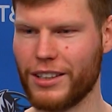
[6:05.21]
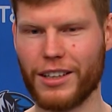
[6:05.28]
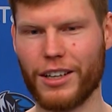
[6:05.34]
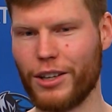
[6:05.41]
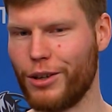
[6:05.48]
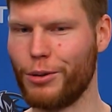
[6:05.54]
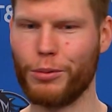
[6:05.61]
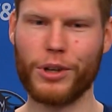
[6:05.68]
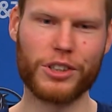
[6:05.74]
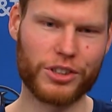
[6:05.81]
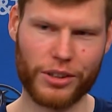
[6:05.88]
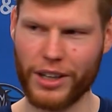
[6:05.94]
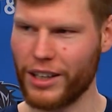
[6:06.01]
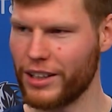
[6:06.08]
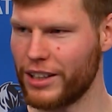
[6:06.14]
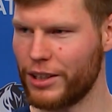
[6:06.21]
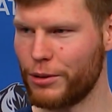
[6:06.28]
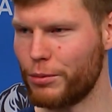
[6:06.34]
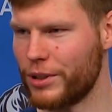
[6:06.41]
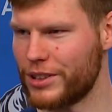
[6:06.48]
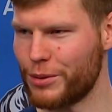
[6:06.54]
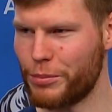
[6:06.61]
I don't know, where should I live,
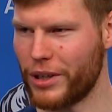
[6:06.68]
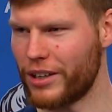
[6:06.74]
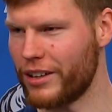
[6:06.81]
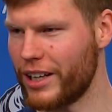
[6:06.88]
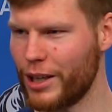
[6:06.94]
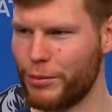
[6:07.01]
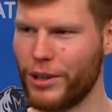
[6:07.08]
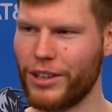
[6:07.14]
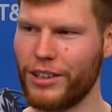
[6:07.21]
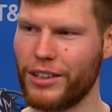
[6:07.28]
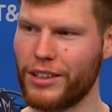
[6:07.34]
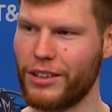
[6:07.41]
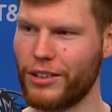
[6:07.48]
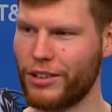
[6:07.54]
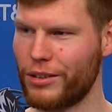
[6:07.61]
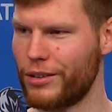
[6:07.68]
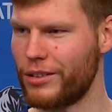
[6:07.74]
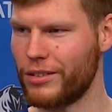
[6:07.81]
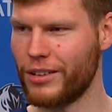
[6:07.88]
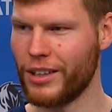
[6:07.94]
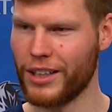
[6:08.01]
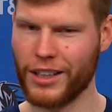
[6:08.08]
what's a better neighborhood, or,